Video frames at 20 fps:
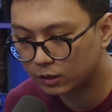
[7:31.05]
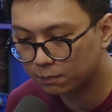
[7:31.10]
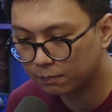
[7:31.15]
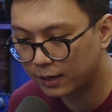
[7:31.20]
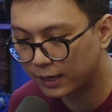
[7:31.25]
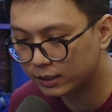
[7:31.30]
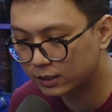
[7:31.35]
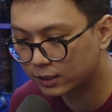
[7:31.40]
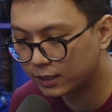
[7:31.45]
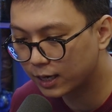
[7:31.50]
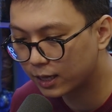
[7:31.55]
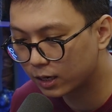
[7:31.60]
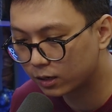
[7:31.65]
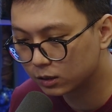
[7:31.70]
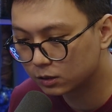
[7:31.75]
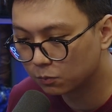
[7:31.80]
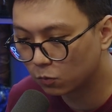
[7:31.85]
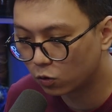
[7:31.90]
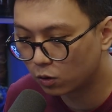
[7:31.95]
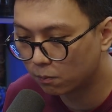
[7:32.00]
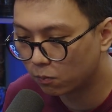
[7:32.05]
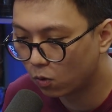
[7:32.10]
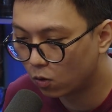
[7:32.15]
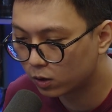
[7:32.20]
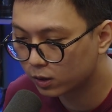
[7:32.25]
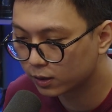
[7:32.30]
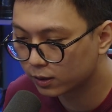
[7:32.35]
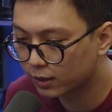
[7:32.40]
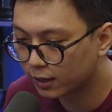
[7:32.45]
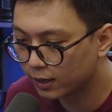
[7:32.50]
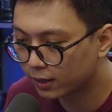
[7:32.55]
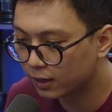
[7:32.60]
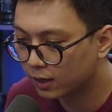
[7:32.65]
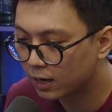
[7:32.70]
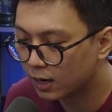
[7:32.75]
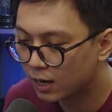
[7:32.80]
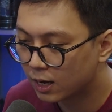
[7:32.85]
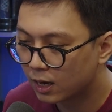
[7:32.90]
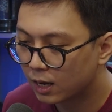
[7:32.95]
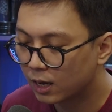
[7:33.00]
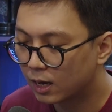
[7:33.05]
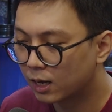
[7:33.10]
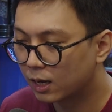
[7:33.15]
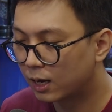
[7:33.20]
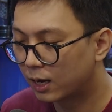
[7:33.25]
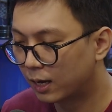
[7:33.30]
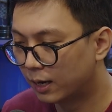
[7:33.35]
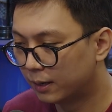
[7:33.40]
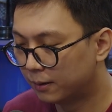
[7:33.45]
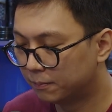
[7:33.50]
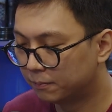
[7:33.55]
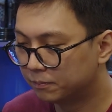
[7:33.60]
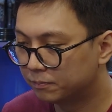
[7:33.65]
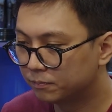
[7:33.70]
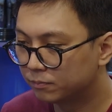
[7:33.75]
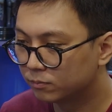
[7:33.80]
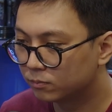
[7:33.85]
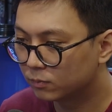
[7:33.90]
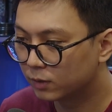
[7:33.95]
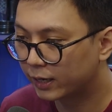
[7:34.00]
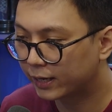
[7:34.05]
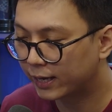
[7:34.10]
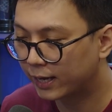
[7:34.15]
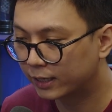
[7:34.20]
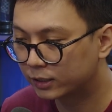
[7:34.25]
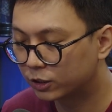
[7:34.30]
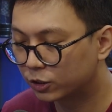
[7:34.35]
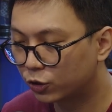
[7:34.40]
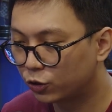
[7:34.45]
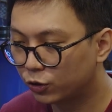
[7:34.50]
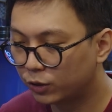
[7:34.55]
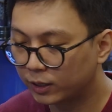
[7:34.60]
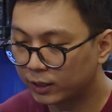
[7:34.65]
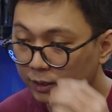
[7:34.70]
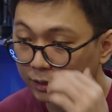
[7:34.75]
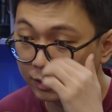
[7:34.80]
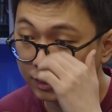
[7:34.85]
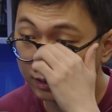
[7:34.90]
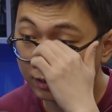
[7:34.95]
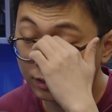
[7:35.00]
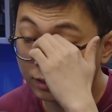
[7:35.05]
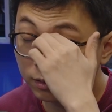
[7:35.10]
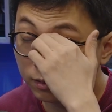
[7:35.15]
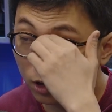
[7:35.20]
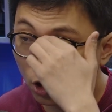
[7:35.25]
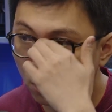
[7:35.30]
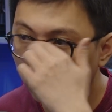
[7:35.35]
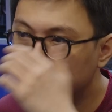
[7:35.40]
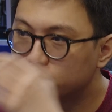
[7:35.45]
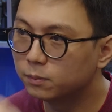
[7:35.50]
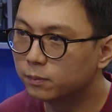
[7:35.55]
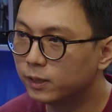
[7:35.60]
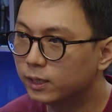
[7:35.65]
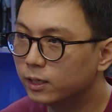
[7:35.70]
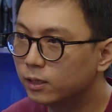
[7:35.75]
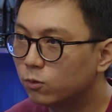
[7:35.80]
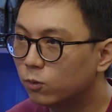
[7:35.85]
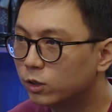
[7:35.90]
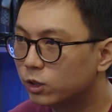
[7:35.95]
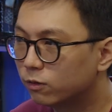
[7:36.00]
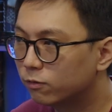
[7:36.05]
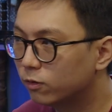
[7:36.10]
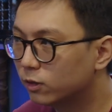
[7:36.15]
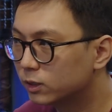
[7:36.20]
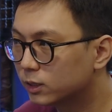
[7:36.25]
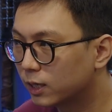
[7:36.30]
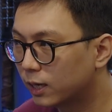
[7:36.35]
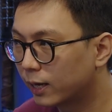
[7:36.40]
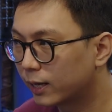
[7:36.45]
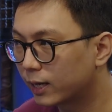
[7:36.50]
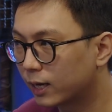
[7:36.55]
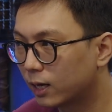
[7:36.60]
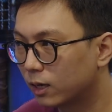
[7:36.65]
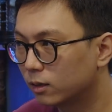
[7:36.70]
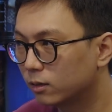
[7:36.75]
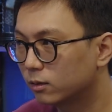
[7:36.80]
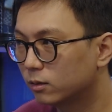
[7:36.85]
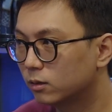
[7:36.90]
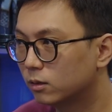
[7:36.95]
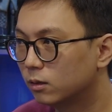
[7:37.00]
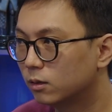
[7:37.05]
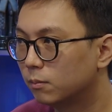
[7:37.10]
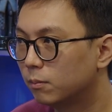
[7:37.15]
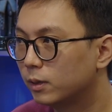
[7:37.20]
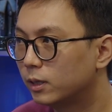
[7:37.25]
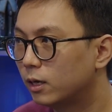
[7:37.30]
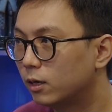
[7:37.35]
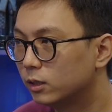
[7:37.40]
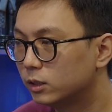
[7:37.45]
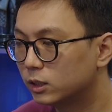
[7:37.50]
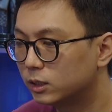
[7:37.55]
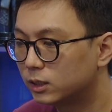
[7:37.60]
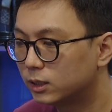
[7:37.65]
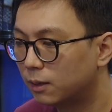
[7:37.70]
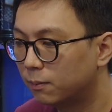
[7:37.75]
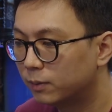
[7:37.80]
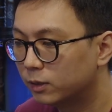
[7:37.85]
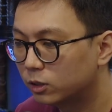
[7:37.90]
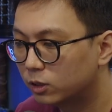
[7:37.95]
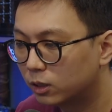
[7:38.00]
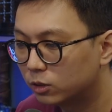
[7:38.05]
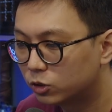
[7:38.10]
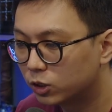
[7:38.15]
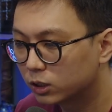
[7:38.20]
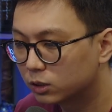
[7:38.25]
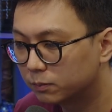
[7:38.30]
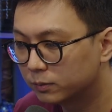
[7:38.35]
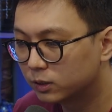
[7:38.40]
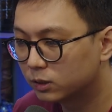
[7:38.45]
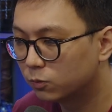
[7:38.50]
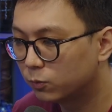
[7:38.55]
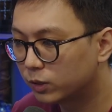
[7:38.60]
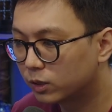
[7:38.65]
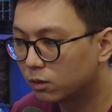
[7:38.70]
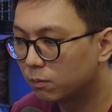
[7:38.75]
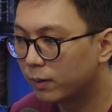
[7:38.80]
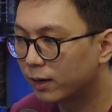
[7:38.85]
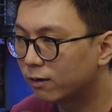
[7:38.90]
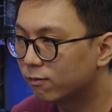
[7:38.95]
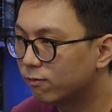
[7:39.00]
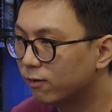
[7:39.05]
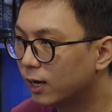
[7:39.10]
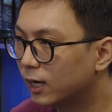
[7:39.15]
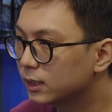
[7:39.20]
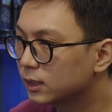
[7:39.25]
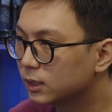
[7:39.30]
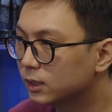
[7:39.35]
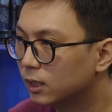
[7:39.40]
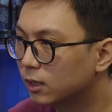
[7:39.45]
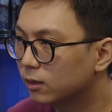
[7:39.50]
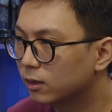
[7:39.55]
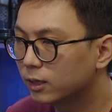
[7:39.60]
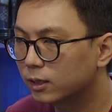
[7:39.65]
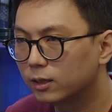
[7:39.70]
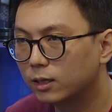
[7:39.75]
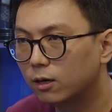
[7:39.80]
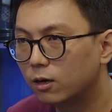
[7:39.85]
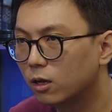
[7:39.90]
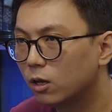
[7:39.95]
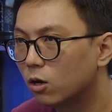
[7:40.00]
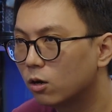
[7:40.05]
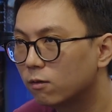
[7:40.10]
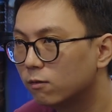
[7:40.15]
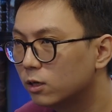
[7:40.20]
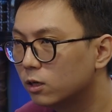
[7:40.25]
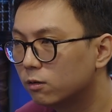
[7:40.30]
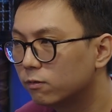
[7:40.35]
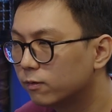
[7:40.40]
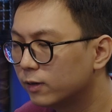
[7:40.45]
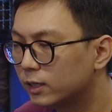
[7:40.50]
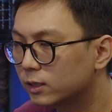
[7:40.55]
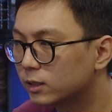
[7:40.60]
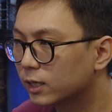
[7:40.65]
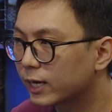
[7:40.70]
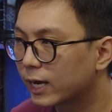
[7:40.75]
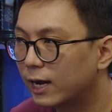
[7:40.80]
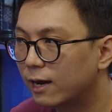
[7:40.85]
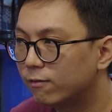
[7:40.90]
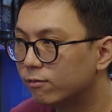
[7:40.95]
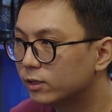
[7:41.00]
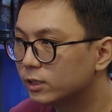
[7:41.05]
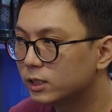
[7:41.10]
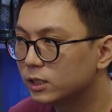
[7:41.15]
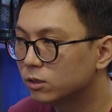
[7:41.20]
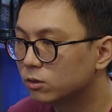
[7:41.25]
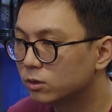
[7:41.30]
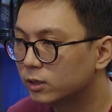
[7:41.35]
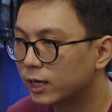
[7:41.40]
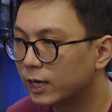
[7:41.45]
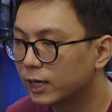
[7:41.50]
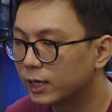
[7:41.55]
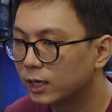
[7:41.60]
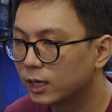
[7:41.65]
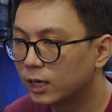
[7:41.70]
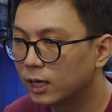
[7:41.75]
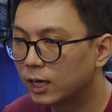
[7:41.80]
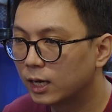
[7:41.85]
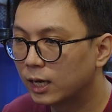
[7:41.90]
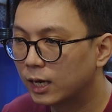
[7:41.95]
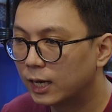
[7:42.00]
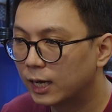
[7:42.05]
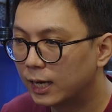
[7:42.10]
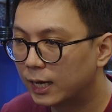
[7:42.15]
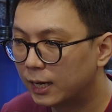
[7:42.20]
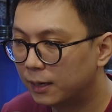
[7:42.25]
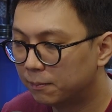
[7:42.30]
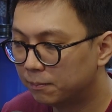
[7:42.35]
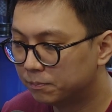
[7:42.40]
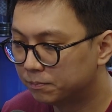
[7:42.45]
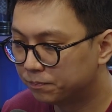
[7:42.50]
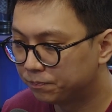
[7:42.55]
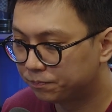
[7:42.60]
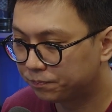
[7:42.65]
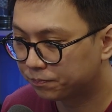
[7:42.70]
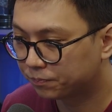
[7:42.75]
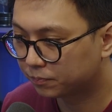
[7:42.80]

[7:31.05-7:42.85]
playing together is more important than like executing optimally when you're first starting out. But there are just some adjustments that we could make faster. There are a lot of little things, like every single day. I